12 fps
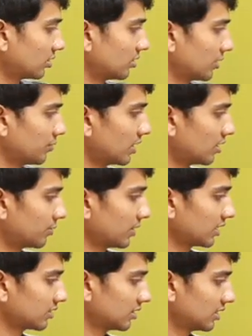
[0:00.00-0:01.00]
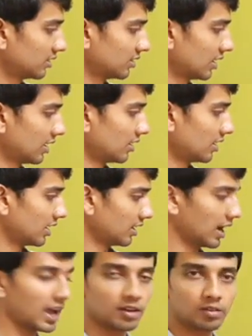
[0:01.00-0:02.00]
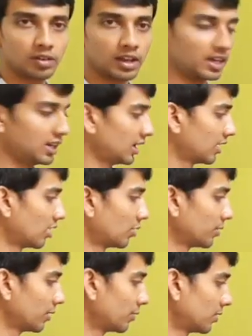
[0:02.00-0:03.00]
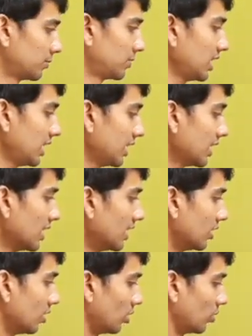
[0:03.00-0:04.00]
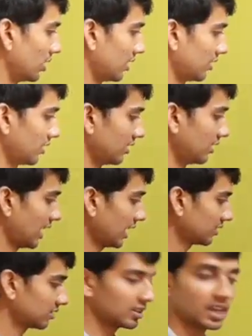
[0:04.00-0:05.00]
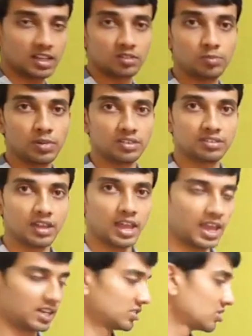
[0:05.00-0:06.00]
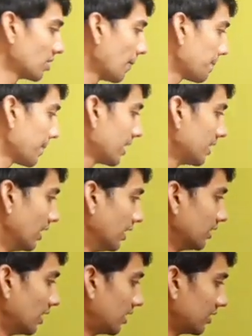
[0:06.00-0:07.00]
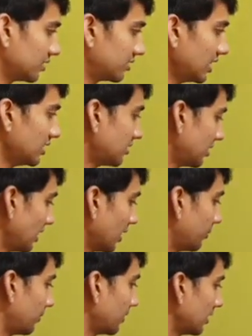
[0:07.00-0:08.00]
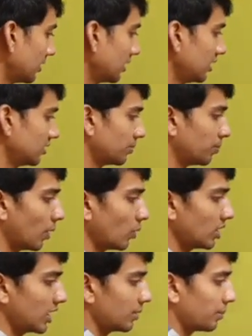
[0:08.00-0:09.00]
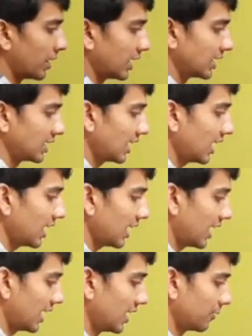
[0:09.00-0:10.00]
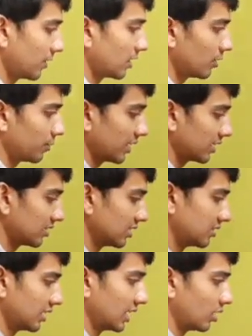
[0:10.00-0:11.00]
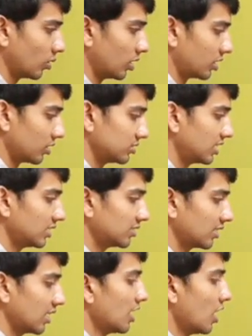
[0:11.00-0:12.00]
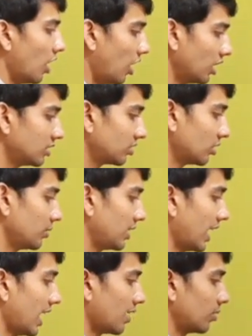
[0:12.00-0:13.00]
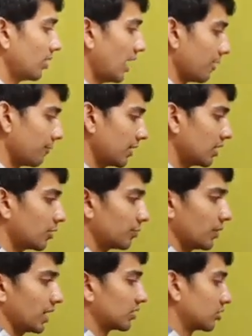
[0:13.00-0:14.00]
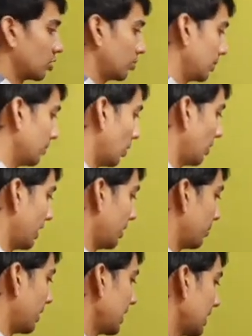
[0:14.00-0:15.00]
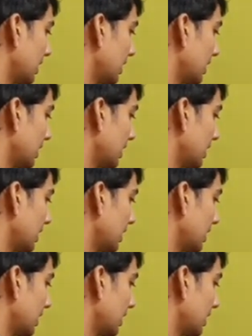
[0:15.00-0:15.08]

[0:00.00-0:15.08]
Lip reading: So fn of x is I have the integral of f of t over x plus h. Since f is bounded by k and fn of x is equal to this, also we have fn of x to be bounded by